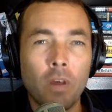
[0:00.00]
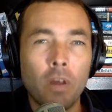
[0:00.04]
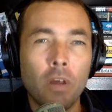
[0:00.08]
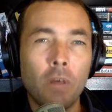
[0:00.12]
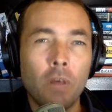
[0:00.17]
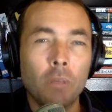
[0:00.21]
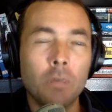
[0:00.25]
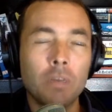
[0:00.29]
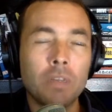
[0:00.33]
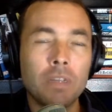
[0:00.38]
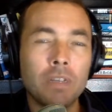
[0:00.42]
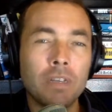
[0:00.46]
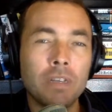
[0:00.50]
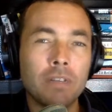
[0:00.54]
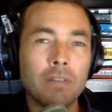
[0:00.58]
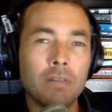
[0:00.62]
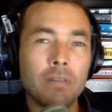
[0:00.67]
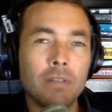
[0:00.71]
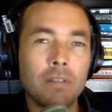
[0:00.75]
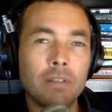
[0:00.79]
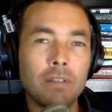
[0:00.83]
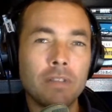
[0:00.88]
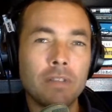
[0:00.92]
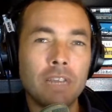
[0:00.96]
But the
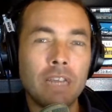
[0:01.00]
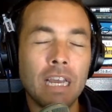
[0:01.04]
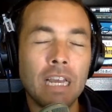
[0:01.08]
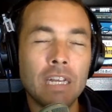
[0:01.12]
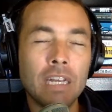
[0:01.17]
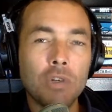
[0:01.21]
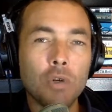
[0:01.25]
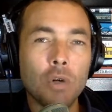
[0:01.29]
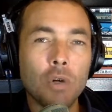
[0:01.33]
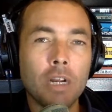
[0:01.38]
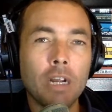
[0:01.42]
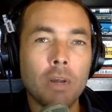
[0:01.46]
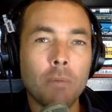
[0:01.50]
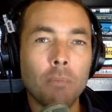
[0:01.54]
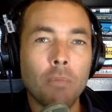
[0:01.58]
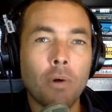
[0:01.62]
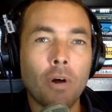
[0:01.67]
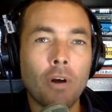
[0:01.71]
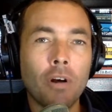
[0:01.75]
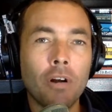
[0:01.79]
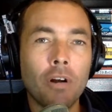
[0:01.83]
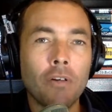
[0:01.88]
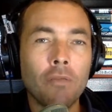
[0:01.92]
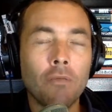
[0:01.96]
intricate
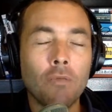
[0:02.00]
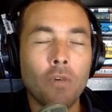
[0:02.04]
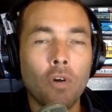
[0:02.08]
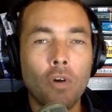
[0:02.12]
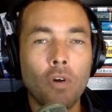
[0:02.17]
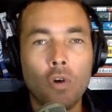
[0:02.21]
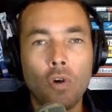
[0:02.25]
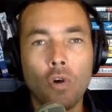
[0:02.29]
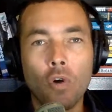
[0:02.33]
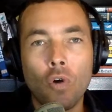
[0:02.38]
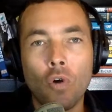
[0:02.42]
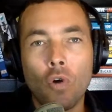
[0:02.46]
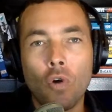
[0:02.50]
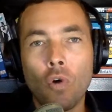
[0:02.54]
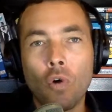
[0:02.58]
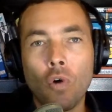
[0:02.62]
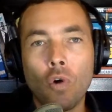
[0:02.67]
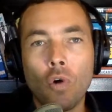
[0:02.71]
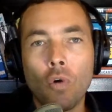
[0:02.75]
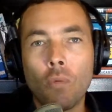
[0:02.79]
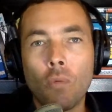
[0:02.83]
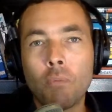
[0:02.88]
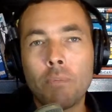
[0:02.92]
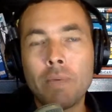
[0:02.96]
part of
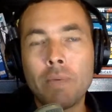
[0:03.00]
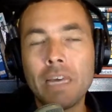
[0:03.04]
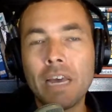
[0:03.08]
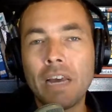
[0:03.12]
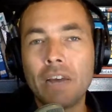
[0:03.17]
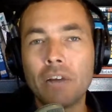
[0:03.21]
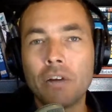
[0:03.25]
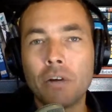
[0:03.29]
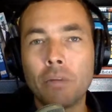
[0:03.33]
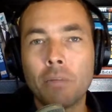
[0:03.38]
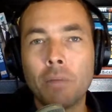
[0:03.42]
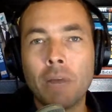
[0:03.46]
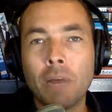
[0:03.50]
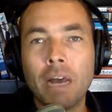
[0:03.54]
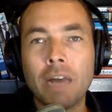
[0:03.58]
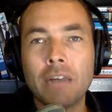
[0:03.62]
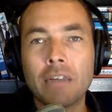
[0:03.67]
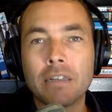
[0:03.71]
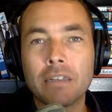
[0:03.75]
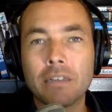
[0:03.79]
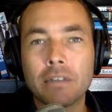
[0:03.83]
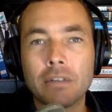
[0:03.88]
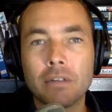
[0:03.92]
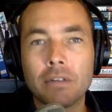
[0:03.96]
be at your
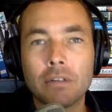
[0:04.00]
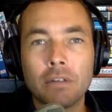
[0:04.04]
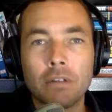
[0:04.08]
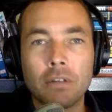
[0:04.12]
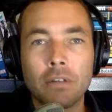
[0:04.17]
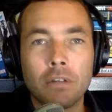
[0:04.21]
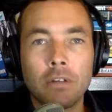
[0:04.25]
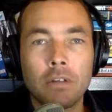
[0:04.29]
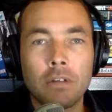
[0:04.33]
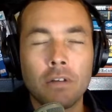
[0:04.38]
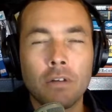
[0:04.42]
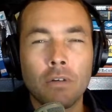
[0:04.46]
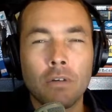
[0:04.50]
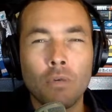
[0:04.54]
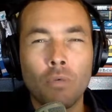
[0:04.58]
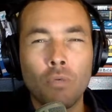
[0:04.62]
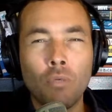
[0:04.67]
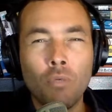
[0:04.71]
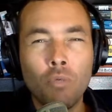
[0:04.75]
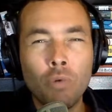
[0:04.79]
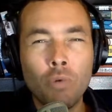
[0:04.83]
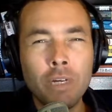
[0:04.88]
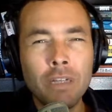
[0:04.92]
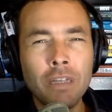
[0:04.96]
best,
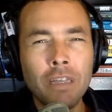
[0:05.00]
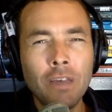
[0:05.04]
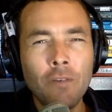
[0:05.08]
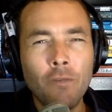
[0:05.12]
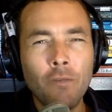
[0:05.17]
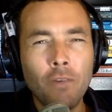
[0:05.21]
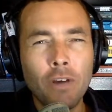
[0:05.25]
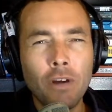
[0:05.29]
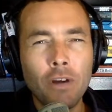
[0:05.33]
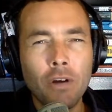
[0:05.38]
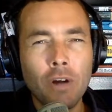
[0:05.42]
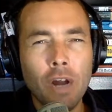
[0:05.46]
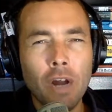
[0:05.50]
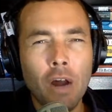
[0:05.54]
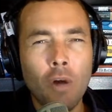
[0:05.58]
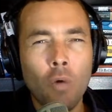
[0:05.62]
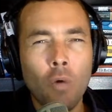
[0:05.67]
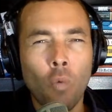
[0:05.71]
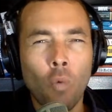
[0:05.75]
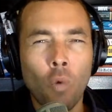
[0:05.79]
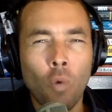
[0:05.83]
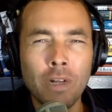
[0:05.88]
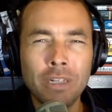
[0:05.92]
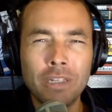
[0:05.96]
really figure
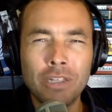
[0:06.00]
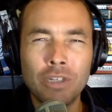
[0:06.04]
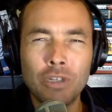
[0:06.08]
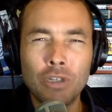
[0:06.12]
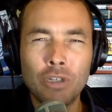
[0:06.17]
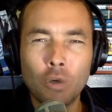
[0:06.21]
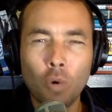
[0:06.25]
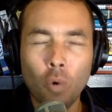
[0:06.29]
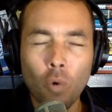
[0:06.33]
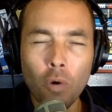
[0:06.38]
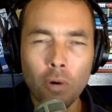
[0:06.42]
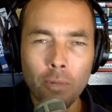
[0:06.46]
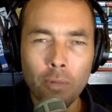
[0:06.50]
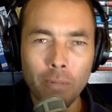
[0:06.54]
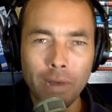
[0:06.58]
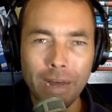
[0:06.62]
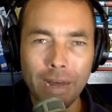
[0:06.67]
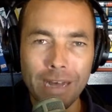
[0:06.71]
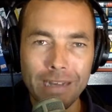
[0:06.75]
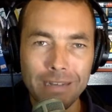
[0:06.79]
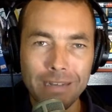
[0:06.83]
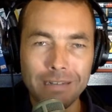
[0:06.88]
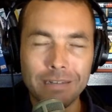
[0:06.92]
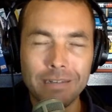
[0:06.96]
out what's your
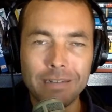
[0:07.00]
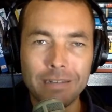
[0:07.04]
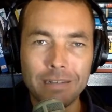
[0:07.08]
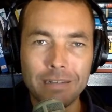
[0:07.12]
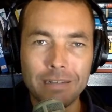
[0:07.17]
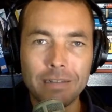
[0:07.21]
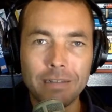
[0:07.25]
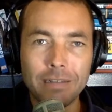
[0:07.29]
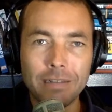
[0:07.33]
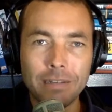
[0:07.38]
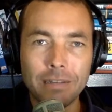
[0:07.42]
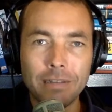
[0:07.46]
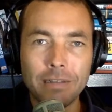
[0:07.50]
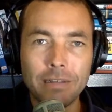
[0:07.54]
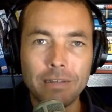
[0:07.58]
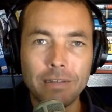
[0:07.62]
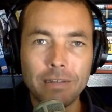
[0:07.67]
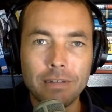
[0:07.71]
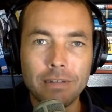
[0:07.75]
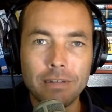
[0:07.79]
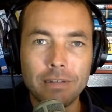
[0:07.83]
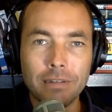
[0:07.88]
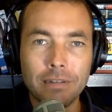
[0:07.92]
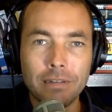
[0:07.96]
best.
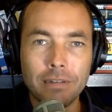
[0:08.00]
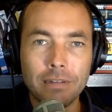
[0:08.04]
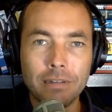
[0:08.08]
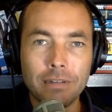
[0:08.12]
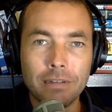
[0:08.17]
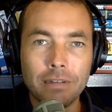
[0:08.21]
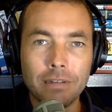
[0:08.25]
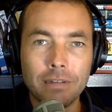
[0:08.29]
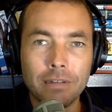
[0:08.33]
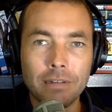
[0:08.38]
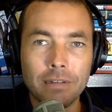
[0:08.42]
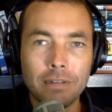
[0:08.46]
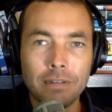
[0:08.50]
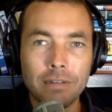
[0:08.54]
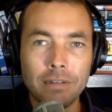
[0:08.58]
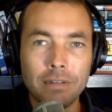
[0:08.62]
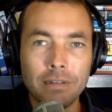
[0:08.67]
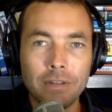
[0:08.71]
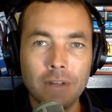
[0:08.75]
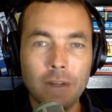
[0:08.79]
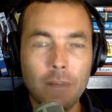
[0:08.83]
I